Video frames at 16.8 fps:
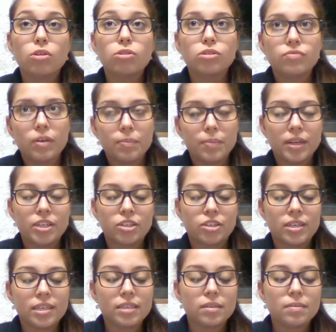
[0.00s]
to avoid
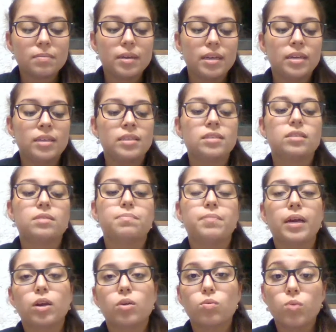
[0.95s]
plagiarism is
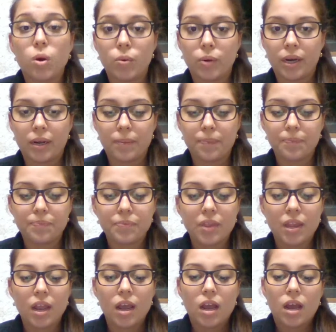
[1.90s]
by quoting.
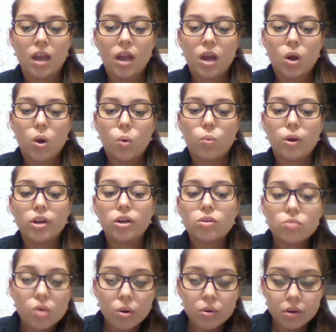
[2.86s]
When
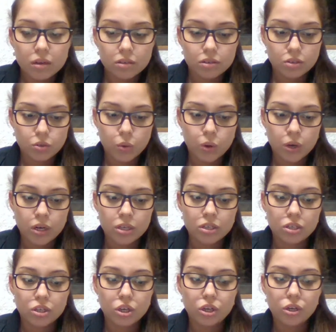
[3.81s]
you quote a
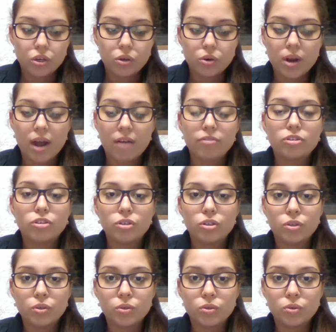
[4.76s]
source, you don't have to
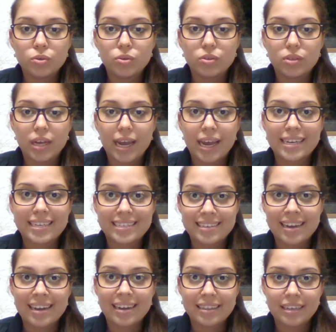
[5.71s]
use
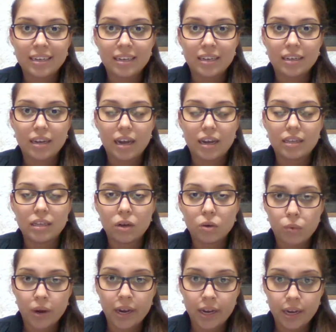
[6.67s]
exactly
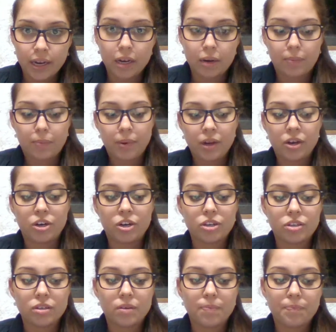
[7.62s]
the way it
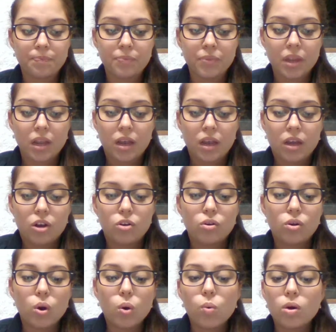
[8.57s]
appears.
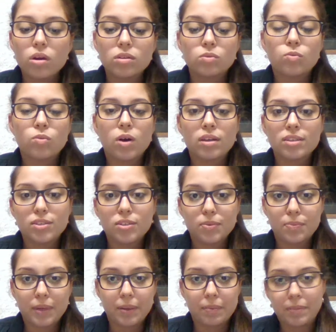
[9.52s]
No one wants
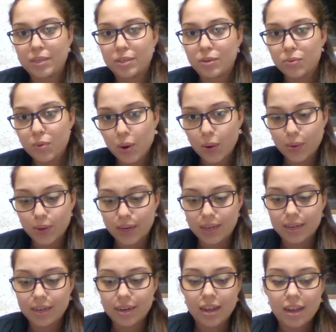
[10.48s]
to be
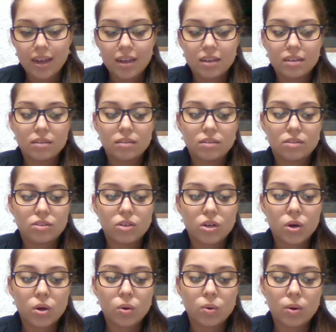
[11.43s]
misquoted.
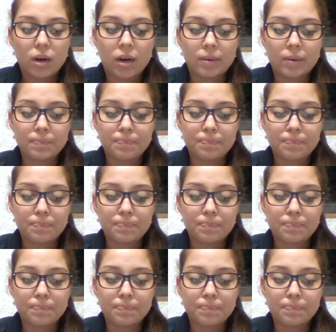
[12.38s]
So